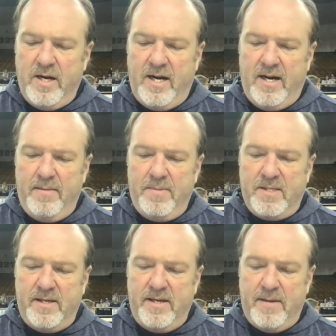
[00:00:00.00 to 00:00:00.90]

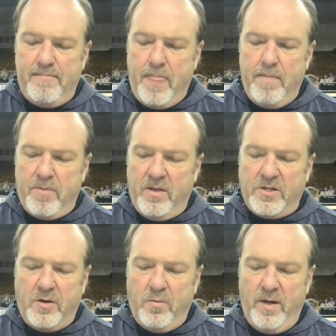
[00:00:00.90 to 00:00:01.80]
But the
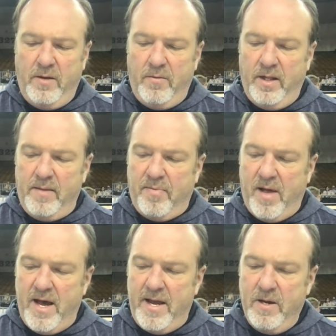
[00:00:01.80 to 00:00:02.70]
brothers can really, really
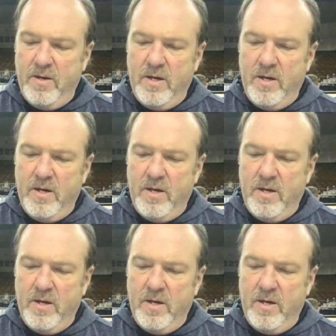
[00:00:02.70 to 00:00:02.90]
play,